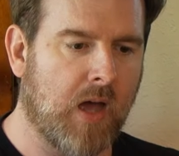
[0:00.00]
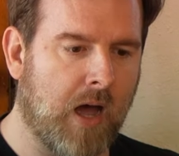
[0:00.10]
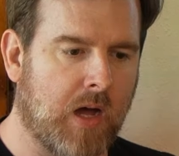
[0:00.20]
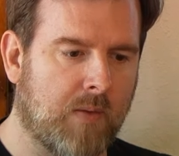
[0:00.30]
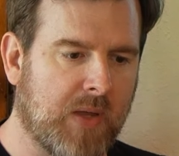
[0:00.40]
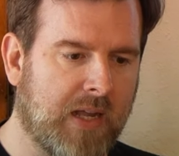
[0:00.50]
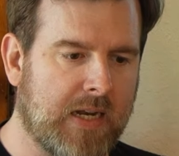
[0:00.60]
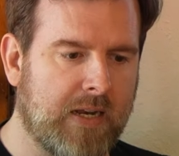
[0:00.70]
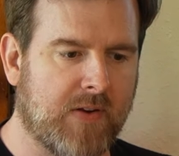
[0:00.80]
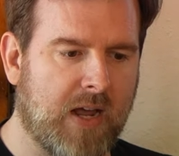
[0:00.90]
And
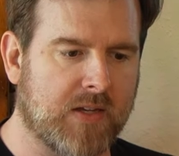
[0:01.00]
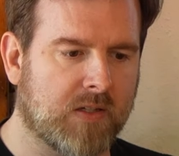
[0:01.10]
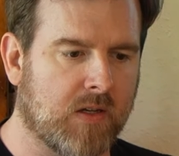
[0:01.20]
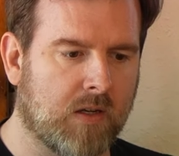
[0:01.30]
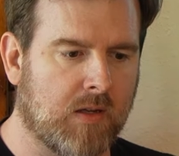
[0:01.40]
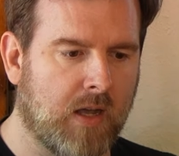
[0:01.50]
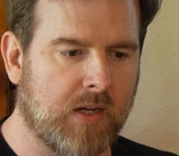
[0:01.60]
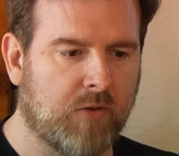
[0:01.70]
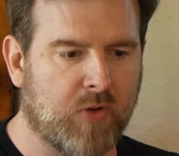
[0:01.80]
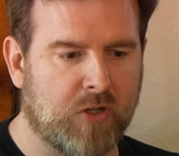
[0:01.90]
it even has a
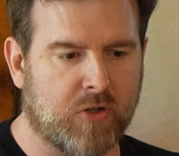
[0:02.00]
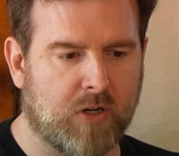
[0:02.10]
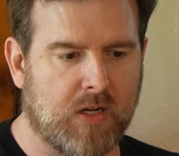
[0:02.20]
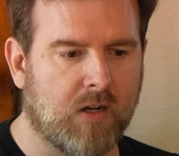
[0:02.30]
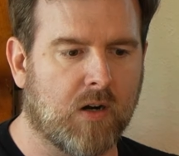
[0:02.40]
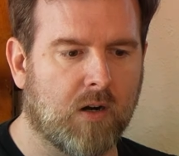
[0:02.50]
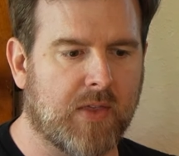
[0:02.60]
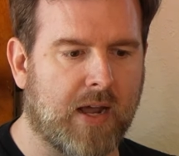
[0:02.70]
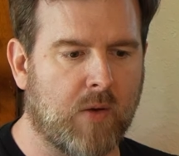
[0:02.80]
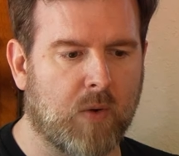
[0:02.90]
neat feature here
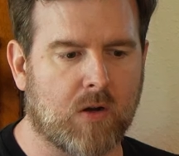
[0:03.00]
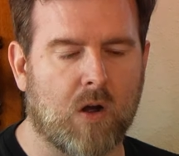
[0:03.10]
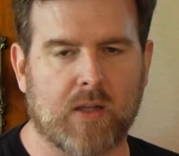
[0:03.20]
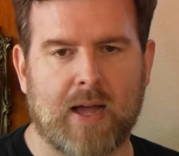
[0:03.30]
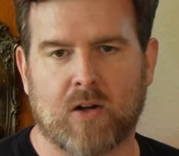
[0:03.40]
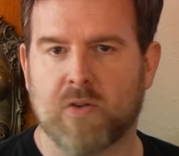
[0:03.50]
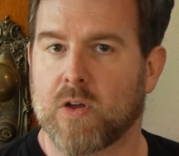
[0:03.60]
that I want to call out,